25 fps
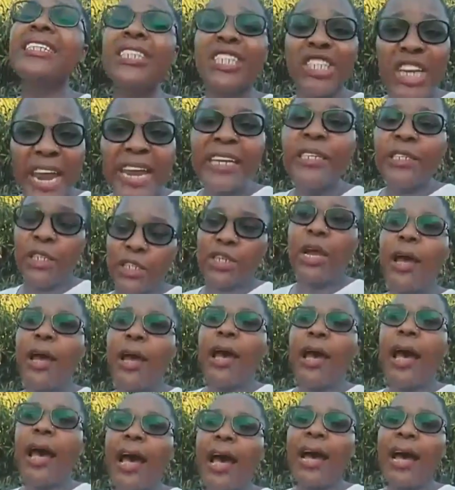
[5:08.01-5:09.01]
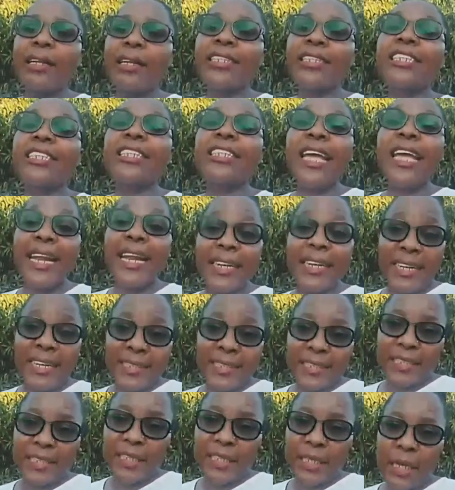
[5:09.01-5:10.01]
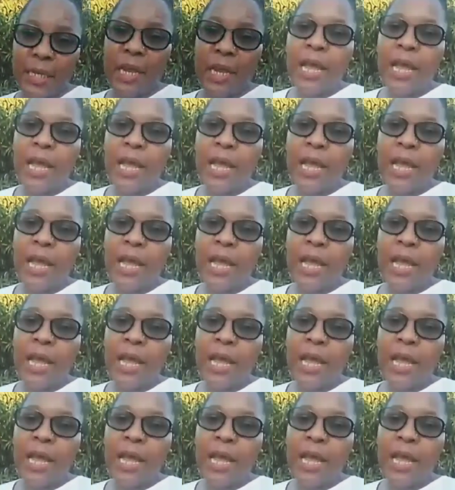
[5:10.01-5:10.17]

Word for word: change uh, the tendency,